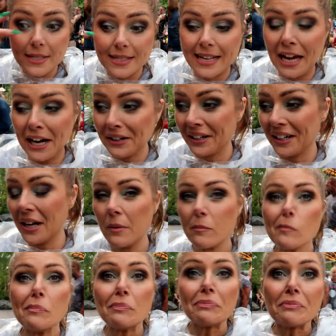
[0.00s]
mascara.
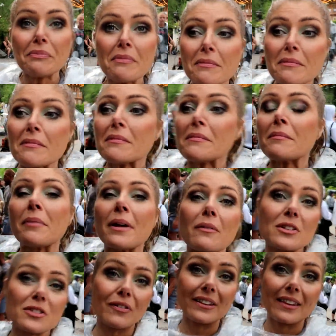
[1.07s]
But
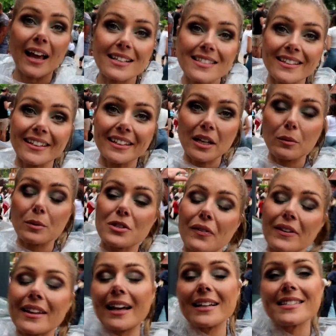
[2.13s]
it was fantastic. It was
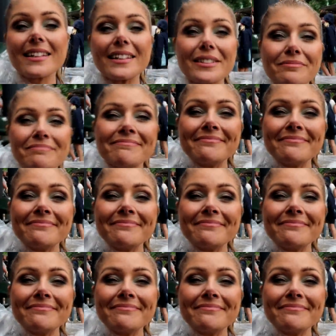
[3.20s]
fantastic.